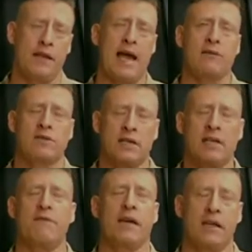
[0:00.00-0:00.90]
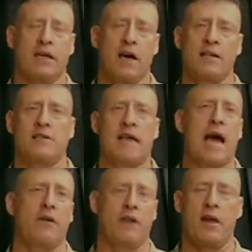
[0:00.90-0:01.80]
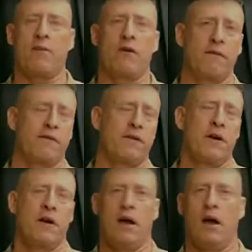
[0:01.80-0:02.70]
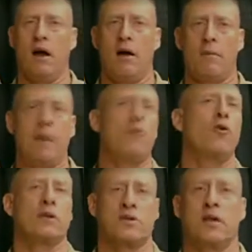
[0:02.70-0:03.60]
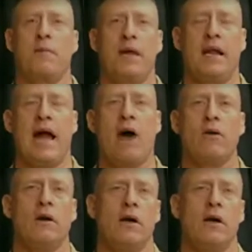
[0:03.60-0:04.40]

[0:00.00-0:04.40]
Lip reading: that significantly cuts down the number of people who can slip in and out,